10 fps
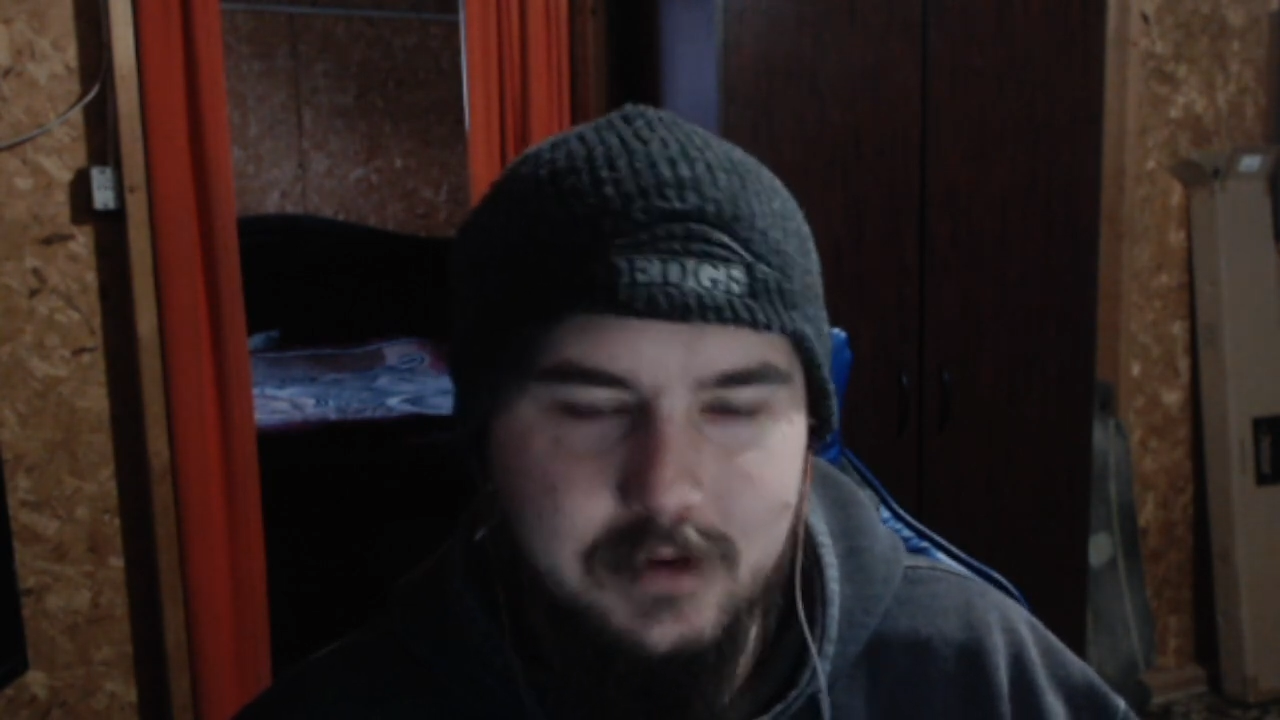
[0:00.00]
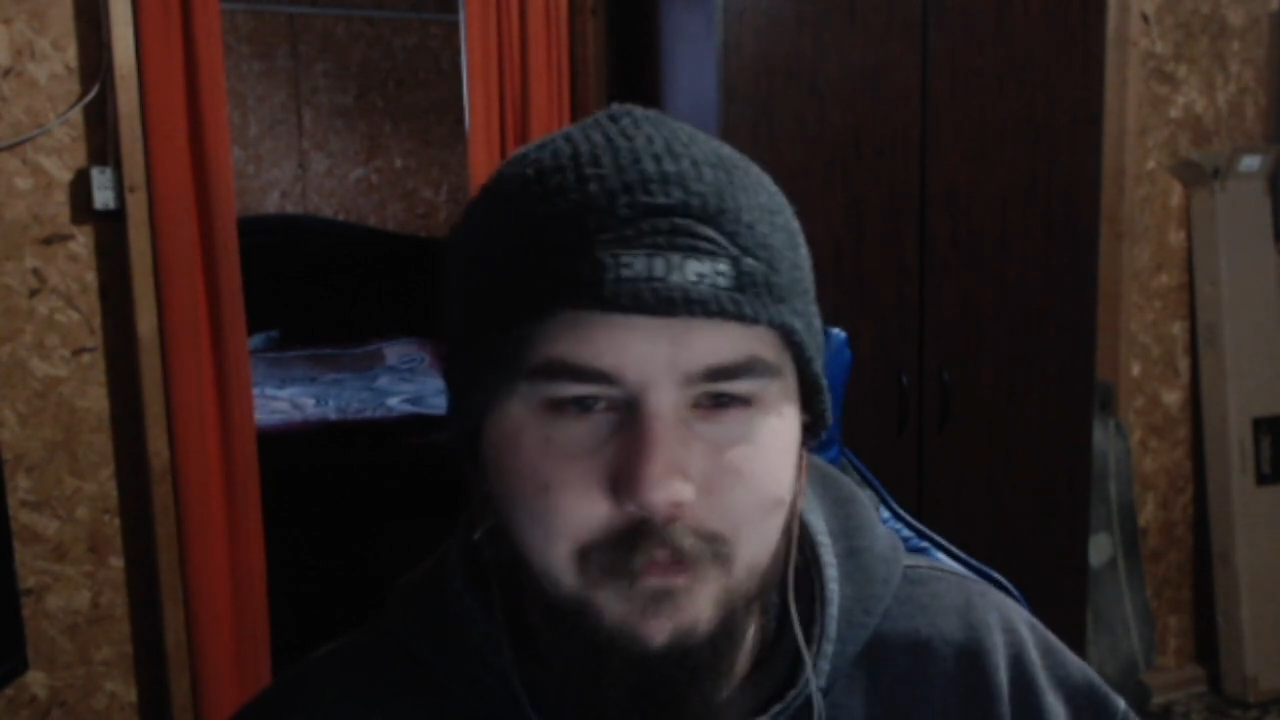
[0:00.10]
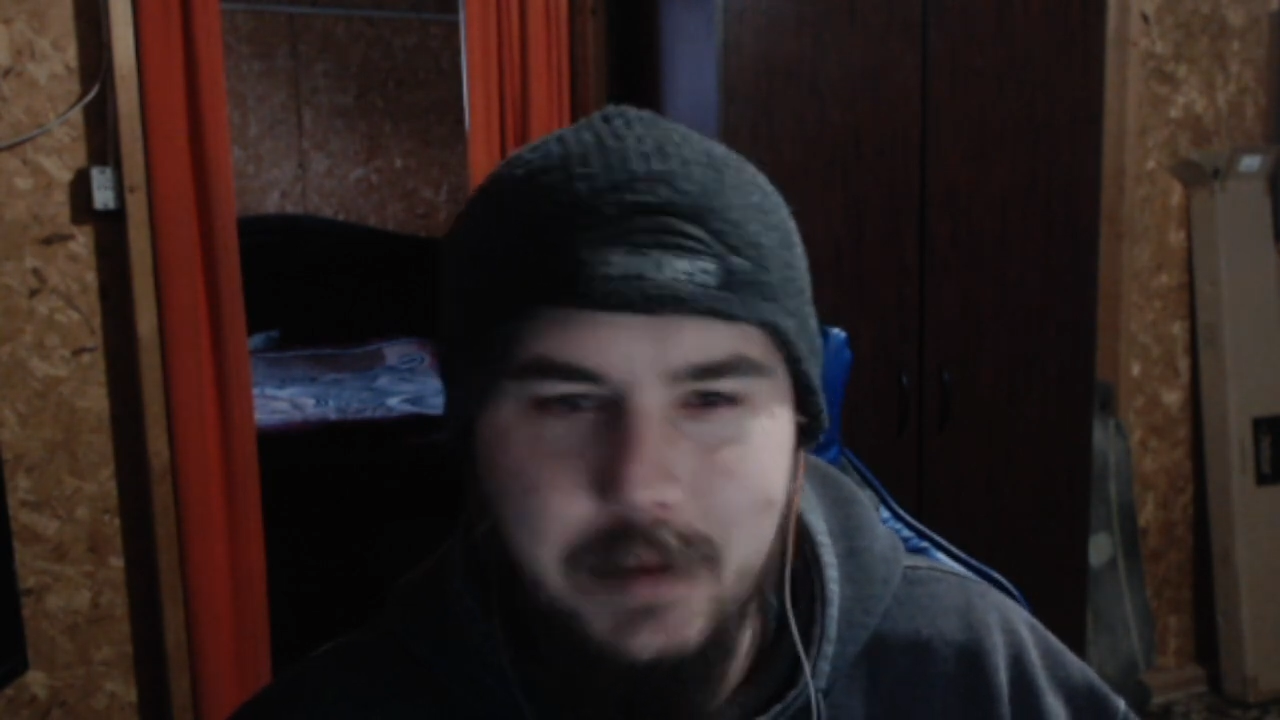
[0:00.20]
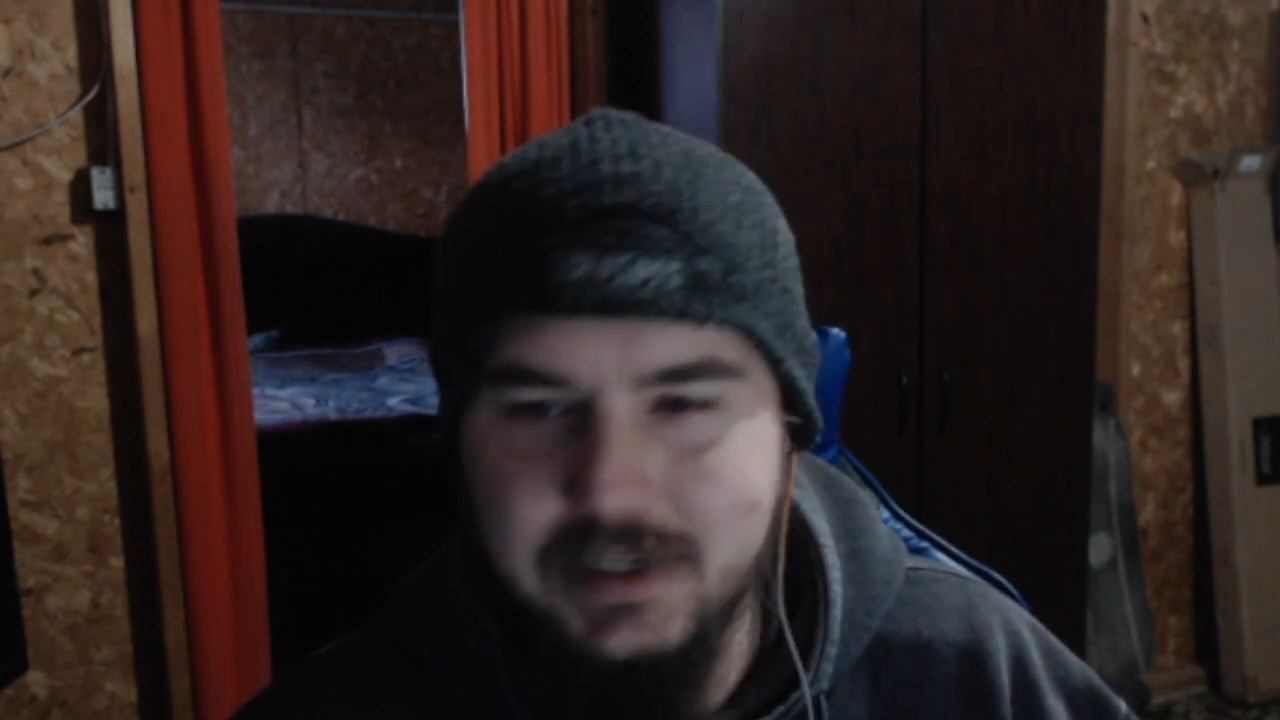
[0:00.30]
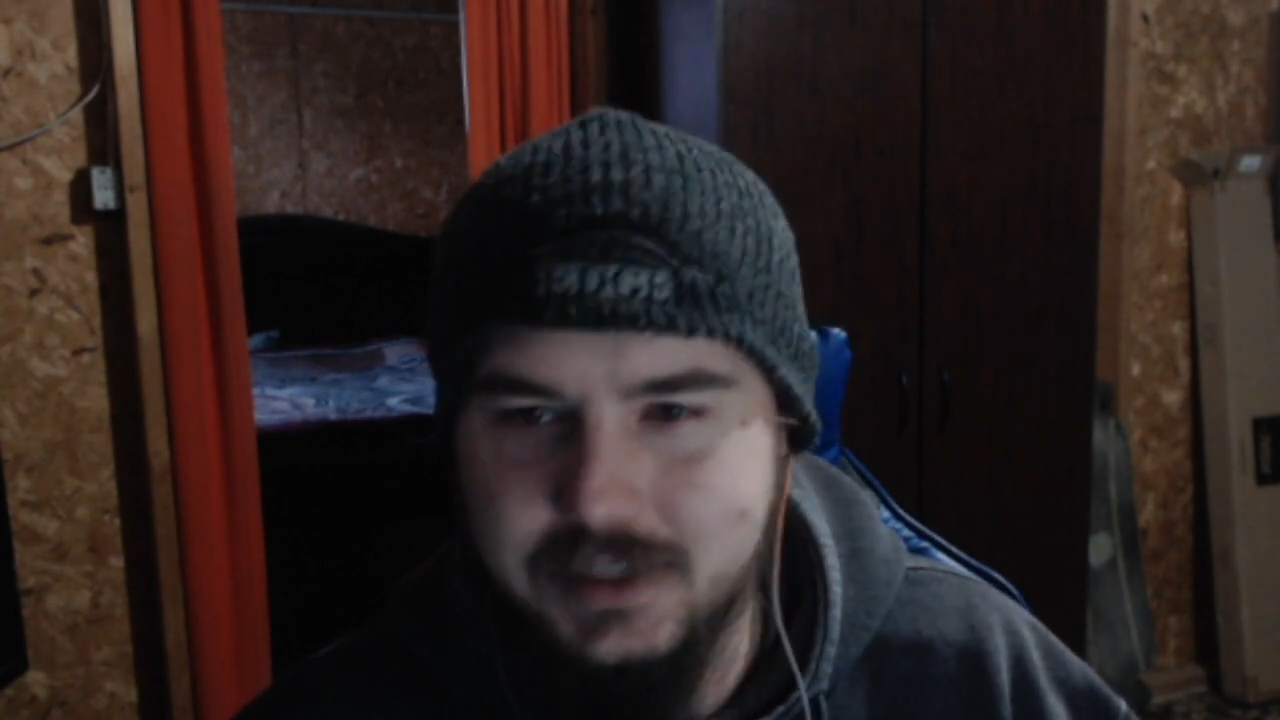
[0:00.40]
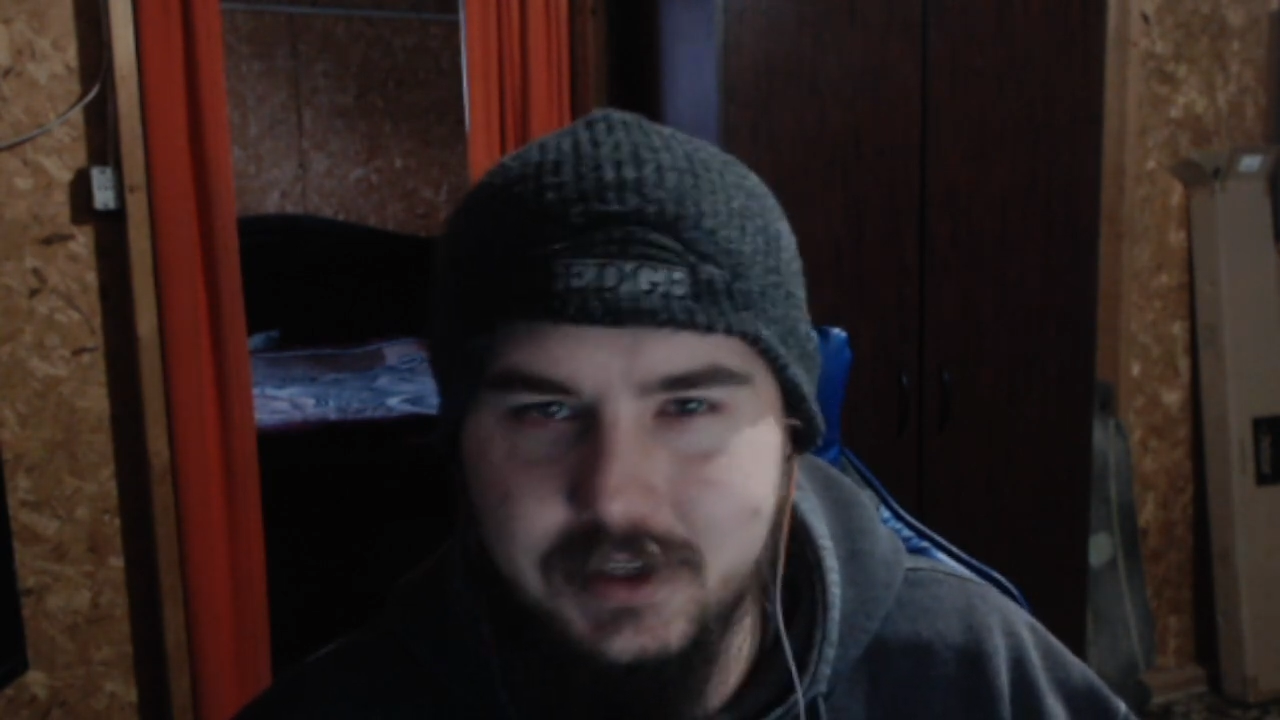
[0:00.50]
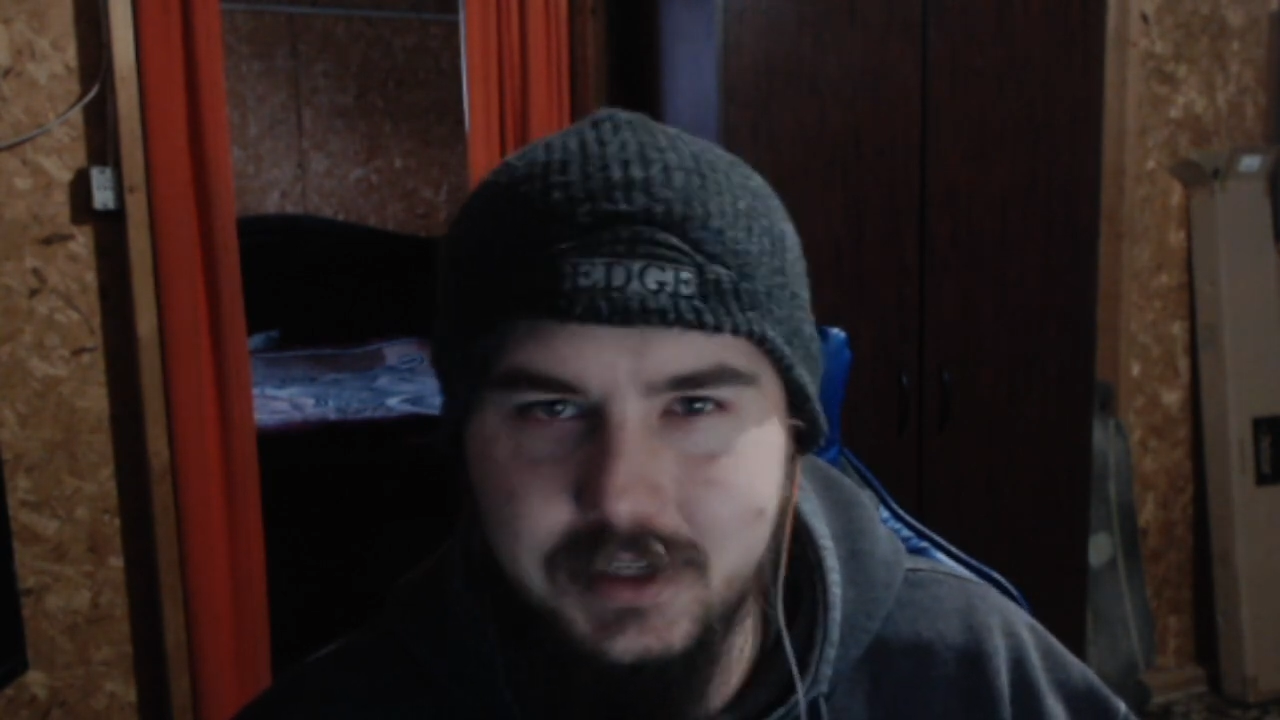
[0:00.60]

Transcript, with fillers: basically